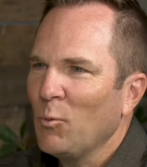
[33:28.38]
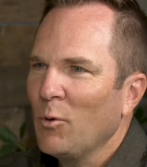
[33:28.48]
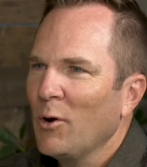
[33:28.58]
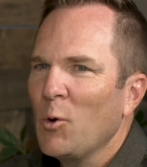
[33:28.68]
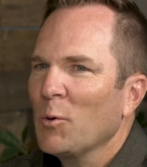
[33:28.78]

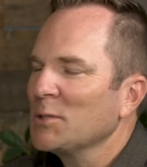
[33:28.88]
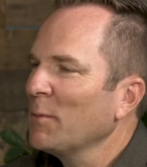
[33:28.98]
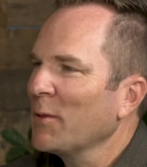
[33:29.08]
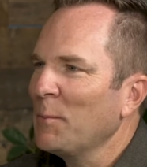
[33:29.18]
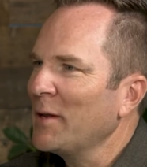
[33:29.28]
who are some
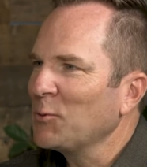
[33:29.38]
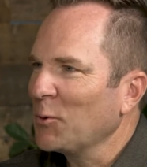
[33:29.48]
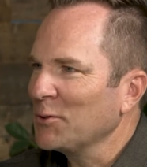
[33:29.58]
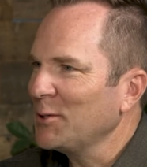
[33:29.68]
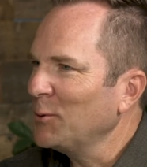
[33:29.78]
other
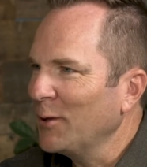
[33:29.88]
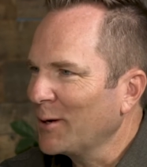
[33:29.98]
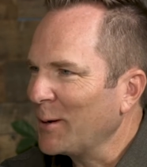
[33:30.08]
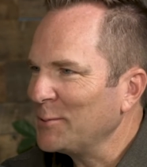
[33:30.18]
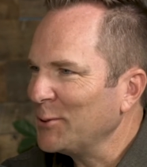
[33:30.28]
mentors that you look
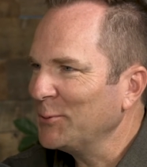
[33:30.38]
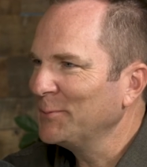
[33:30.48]
up to?